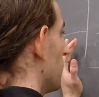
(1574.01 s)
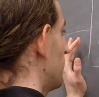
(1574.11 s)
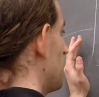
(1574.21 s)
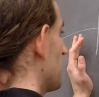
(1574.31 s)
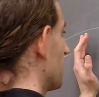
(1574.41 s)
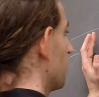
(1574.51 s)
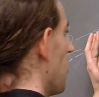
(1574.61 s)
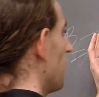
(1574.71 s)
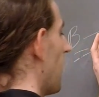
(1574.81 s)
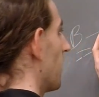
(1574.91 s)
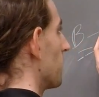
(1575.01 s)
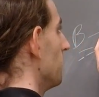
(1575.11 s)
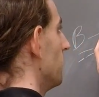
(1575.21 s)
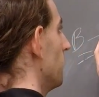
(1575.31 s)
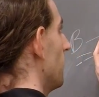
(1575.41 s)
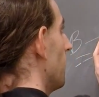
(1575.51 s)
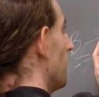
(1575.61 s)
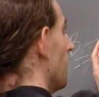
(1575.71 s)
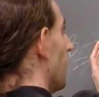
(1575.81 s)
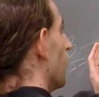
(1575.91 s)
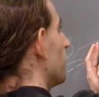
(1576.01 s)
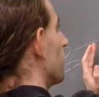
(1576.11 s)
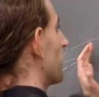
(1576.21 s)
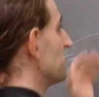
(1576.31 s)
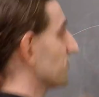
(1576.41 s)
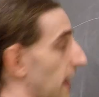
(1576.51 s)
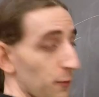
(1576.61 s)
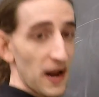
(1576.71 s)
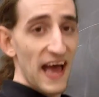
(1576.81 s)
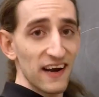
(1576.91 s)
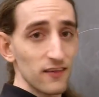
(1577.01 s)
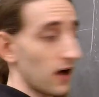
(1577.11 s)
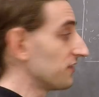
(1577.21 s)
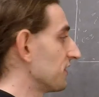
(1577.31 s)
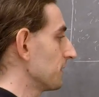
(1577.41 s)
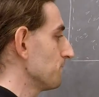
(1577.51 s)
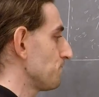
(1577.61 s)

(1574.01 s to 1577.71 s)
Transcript: set the control volume of the region that we're analyzing,